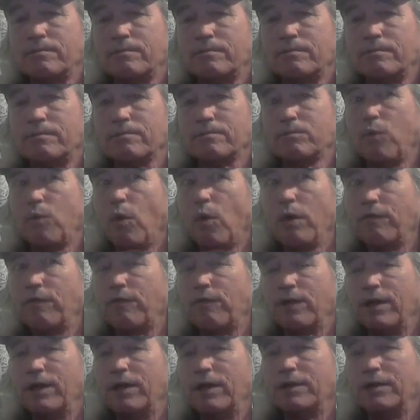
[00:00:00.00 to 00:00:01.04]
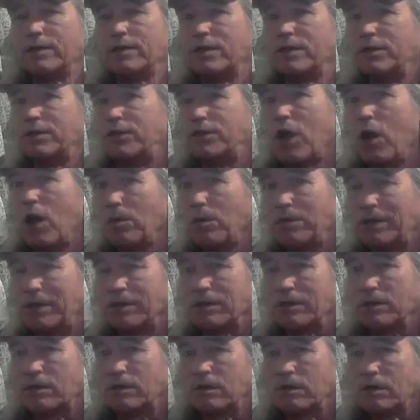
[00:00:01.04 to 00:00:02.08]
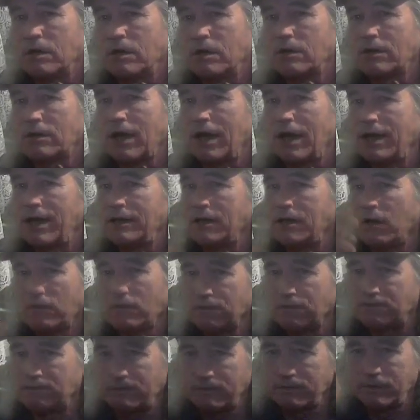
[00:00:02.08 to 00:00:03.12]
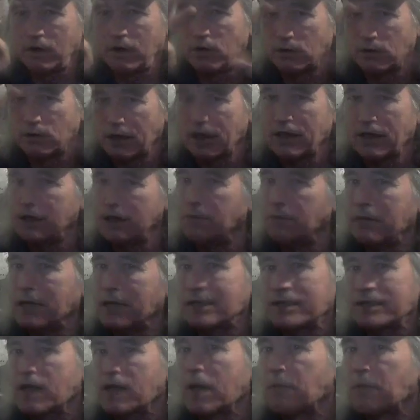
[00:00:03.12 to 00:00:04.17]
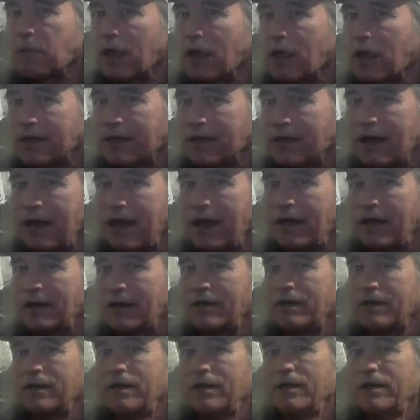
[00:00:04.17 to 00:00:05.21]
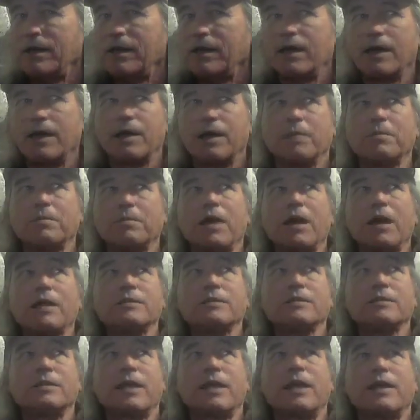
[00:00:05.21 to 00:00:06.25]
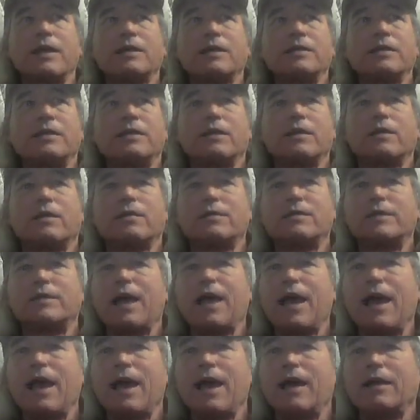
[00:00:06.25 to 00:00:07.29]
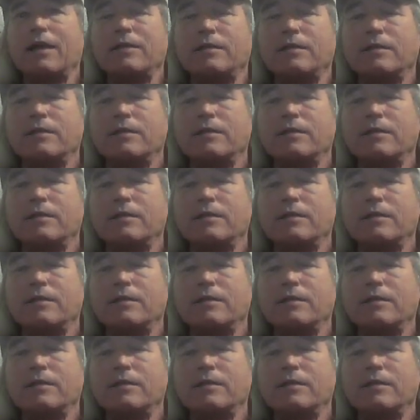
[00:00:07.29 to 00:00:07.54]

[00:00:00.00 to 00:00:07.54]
boyfriend is a dope dealer, okay? Don't get it mixed up like that. And I'm not saying that her dad